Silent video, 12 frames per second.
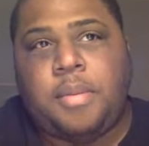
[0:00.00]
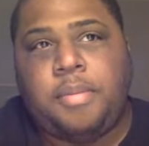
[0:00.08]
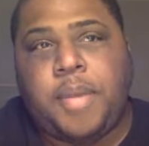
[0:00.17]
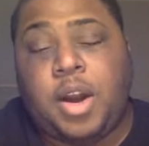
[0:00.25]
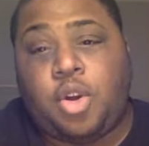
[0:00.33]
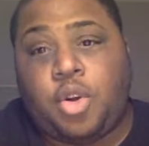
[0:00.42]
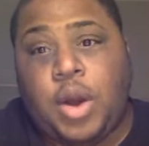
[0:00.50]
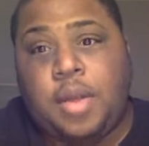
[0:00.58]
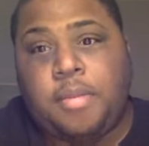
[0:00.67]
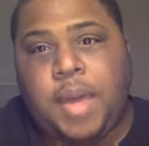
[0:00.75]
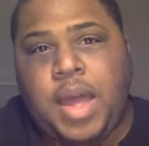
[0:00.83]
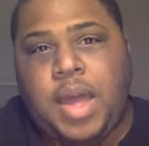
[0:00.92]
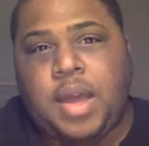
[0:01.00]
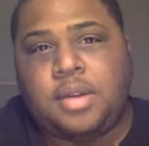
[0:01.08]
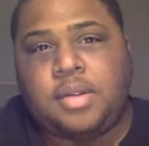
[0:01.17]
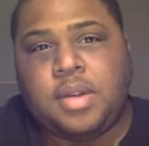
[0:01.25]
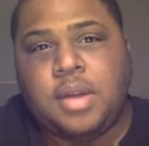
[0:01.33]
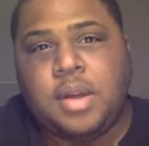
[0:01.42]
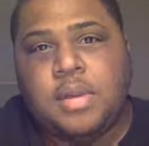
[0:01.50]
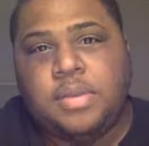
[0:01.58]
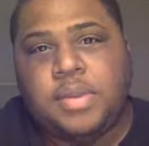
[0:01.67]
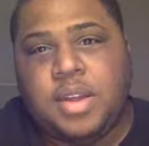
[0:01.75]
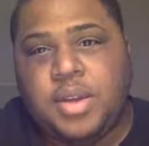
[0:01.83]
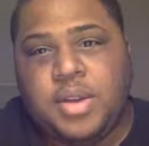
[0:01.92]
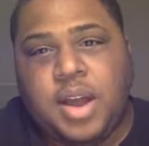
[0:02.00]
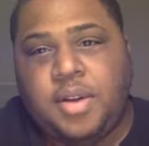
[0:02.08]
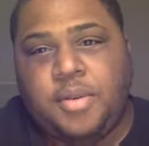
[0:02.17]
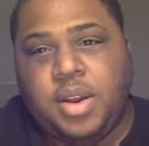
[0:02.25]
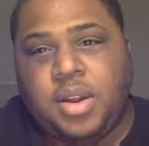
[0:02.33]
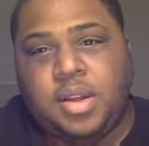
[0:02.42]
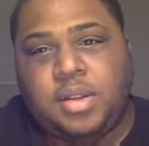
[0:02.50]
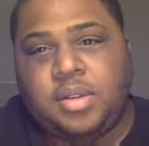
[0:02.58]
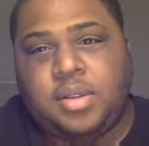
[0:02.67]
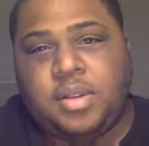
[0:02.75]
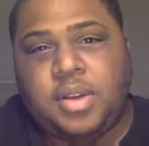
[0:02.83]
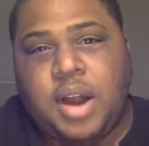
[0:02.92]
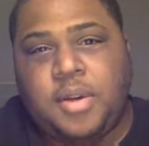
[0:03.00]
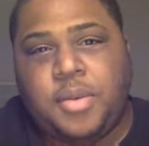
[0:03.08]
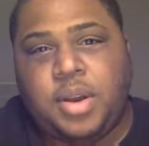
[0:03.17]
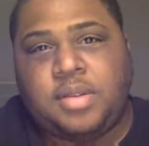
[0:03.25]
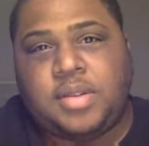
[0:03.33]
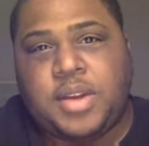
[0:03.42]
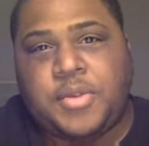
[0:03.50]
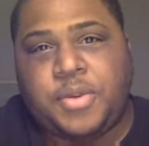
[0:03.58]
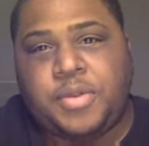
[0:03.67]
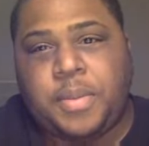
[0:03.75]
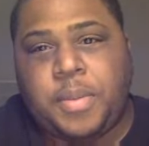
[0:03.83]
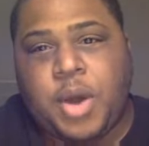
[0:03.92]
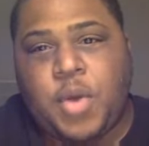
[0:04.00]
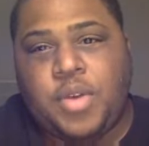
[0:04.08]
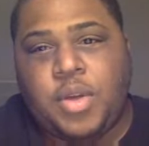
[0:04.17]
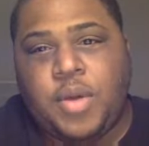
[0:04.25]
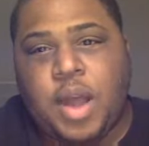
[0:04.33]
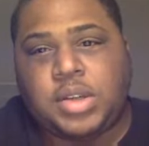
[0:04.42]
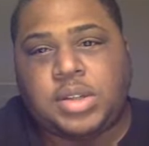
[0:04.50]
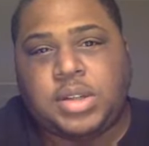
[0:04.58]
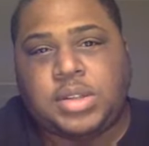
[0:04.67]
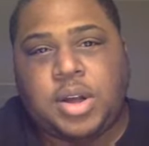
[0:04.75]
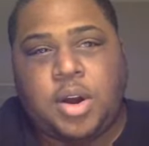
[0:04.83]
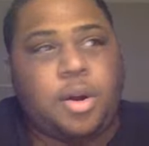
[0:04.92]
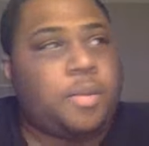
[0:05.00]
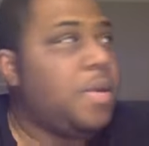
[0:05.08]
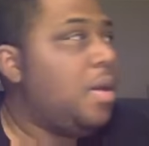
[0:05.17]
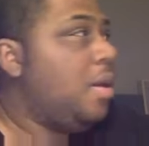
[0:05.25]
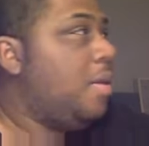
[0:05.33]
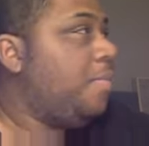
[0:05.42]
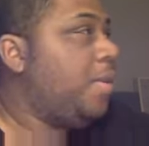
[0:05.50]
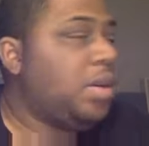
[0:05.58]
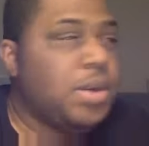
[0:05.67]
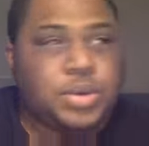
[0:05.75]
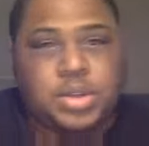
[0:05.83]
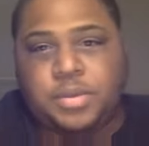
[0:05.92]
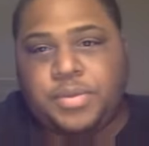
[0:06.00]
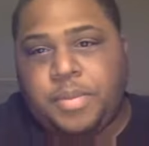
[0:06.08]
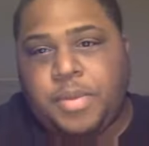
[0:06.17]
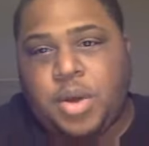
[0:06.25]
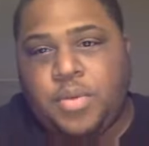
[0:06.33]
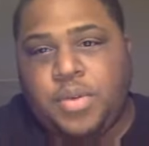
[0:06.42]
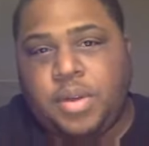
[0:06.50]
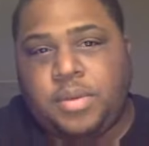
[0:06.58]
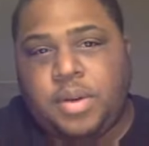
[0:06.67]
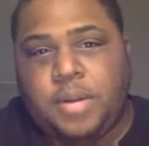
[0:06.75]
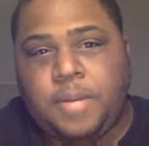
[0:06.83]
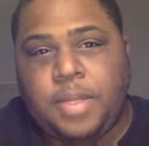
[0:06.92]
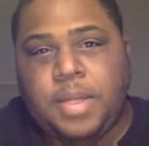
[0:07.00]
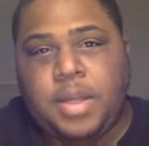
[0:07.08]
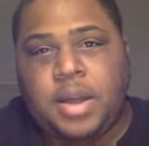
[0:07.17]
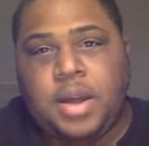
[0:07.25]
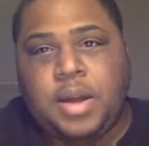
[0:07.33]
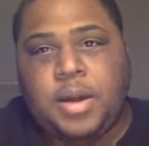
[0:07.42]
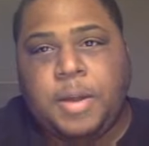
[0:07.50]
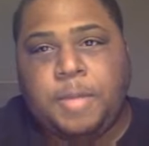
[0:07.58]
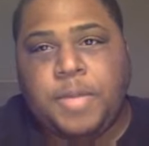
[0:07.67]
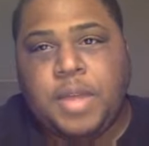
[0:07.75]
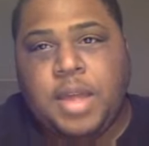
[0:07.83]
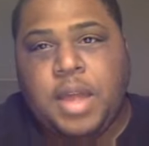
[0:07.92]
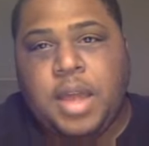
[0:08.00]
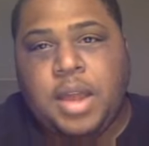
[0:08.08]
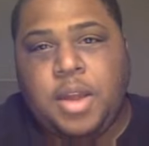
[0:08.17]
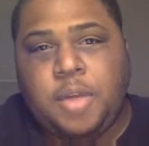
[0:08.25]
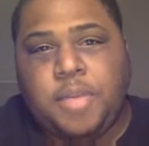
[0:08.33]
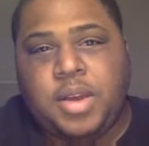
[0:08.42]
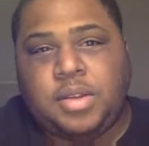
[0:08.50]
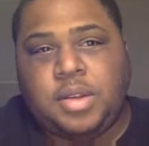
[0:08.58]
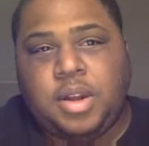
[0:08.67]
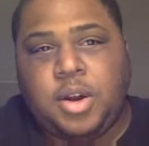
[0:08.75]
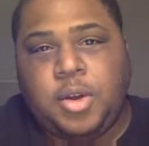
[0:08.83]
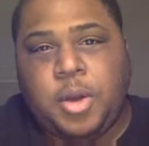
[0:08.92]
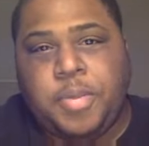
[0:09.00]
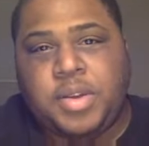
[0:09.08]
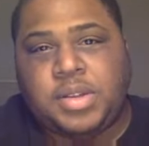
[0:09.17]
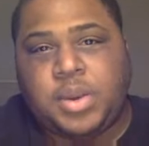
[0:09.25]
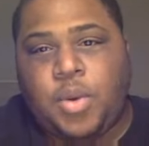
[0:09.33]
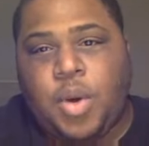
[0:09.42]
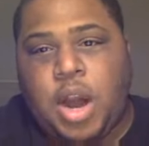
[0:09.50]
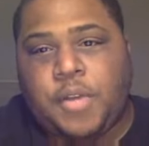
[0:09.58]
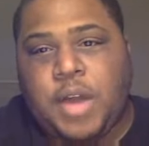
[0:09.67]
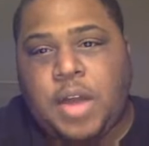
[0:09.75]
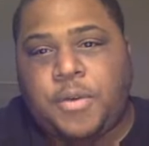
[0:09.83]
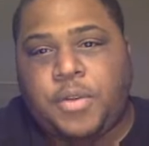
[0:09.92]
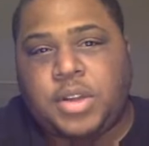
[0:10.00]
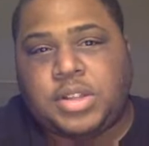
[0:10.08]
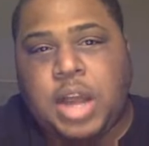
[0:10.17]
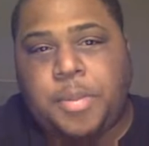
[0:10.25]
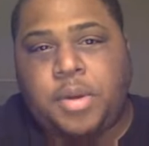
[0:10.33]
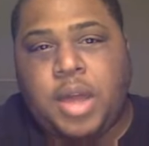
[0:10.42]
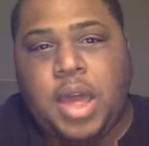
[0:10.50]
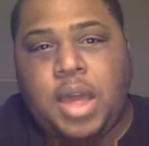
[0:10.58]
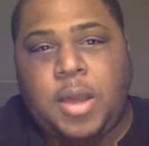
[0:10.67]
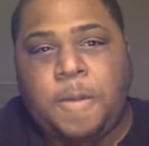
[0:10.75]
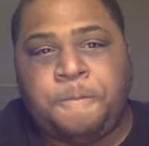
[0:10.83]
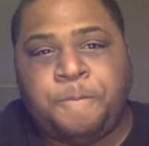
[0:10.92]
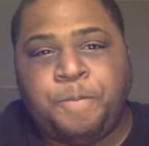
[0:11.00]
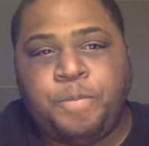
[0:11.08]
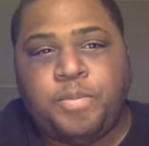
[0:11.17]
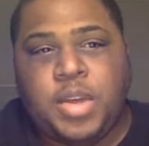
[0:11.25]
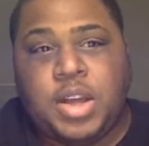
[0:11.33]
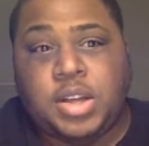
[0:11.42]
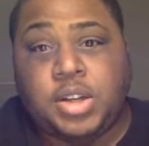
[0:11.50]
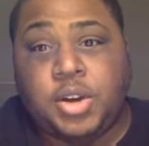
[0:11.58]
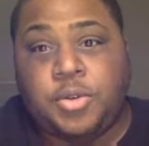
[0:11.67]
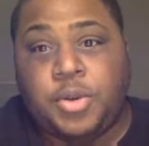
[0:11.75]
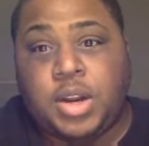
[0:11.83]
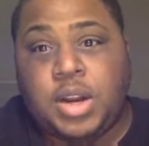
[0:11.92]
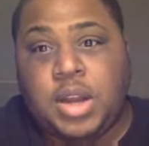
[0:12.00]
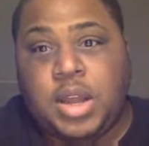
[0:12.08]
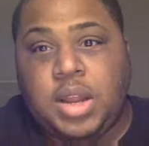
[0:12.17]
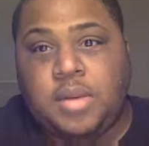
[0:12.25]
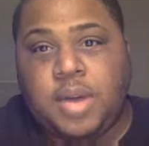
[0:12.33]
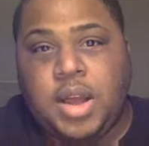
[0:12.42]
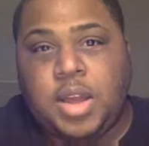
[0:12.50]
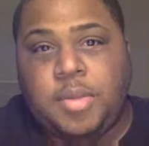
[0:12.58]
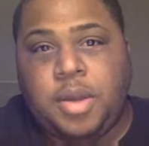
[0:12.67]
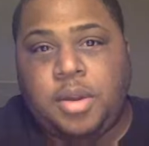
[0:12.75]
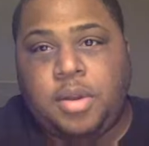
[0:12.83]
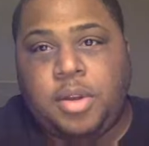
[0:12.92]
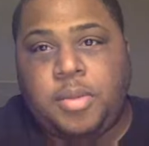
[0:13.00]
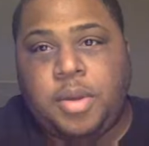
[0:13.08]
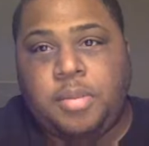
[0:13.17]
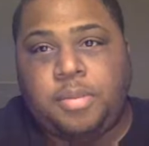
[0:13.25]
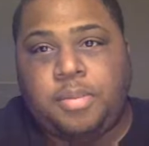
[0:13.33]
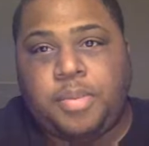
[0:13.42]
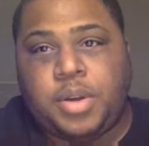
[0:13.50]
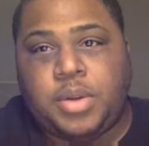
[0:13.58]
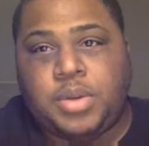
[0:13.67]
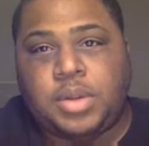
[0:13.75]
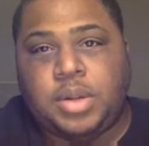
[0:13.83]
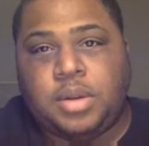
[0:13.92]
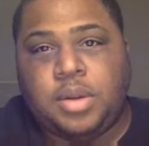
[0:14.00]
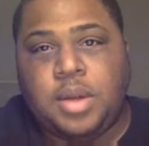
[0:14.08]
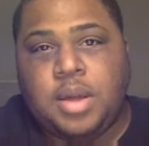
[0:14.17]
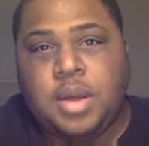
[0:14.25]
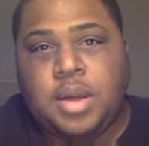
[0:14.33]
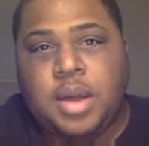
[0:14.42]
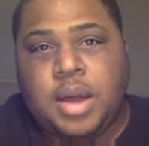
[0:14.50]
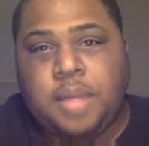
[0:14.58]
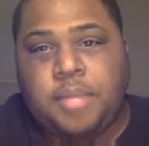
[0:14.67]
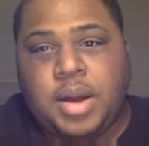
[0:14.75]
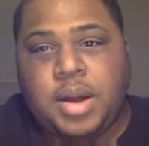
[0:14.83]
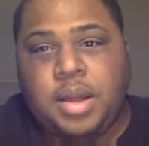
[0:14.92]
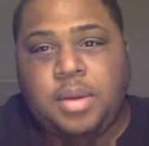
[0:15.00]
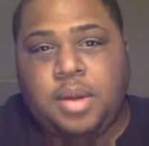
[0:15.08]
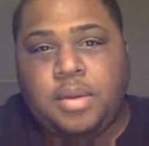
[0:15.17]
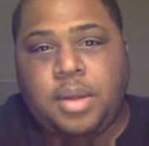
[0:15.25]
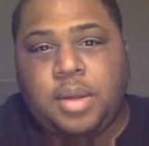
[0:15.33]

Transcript: medical grade masks, then you're not really suffering from COVID. You actually start producing from COVID, and your business don't qualify for this type of aid because you don't really need it, right? You've been producing money,